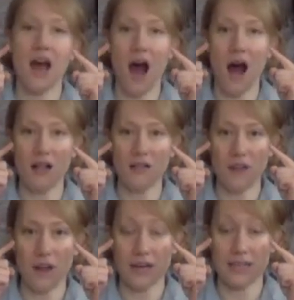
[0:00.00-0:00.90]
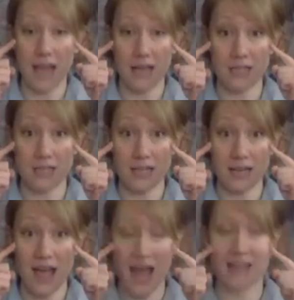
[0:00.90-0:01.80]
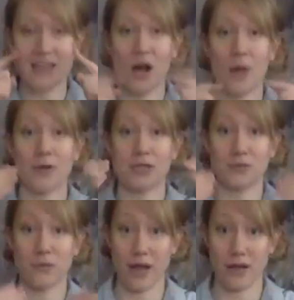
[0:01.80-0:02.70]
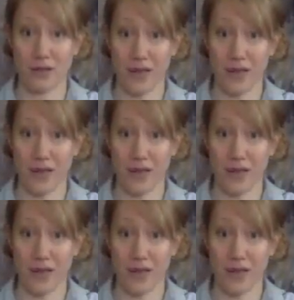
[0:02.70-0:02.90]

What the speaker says: all of our attention and to help us regulate